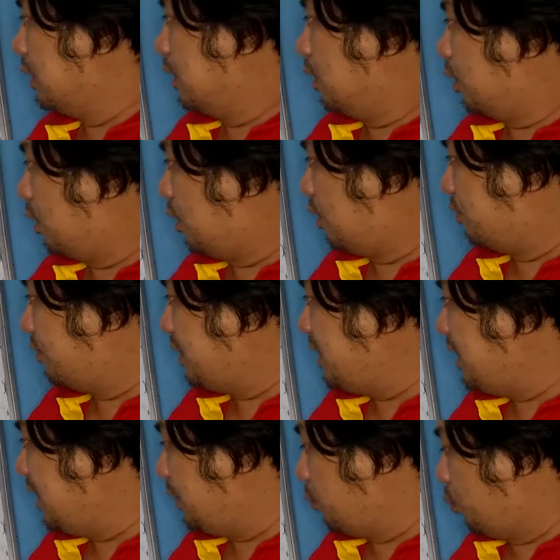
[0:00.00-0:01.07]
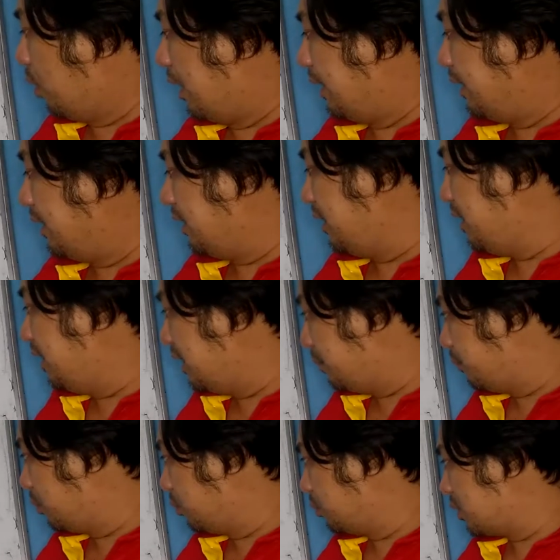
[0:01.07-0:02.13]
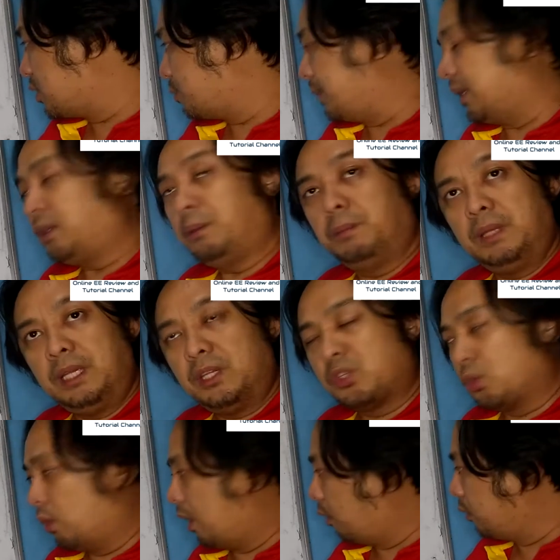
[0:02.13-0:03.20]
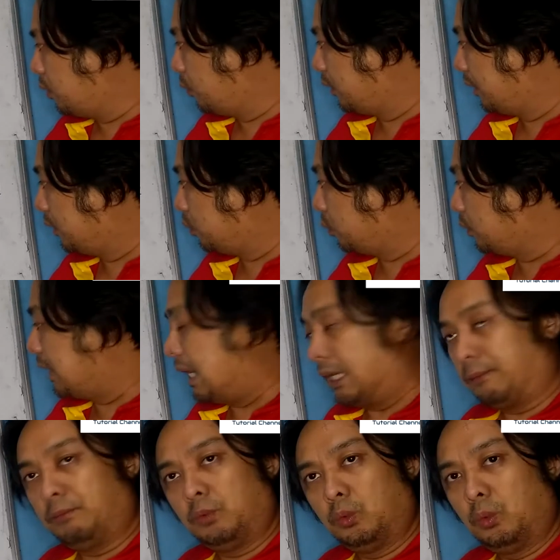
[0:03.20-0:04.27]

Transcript: of EM1 and EM2 respectively. So how you will do that?